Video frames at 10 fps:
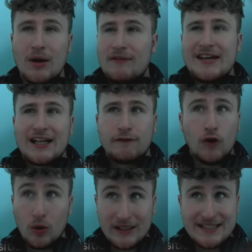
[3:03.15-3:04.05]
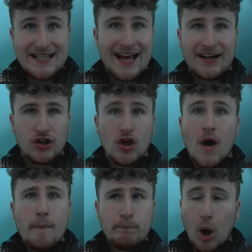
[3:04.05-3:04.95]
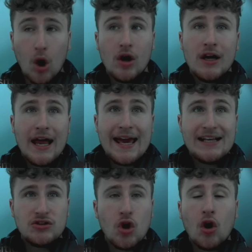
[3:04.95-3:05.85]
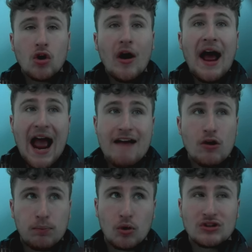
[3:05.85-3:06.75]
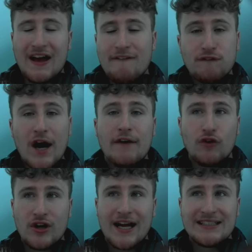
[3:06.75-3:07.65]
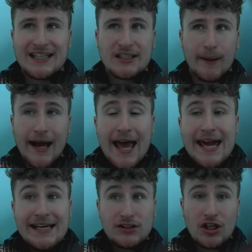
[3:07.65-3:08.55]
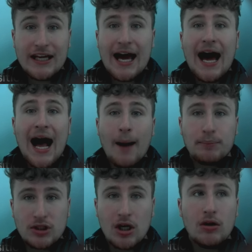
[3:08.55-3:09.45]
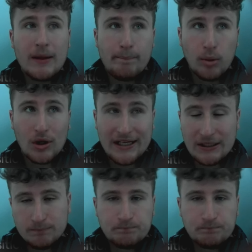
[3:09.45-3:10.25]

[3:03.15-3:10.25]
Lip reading: If he gets forward he's knackered. But he's not got aerial plus at 5'9" centre back. He is going to get absolutely bullied.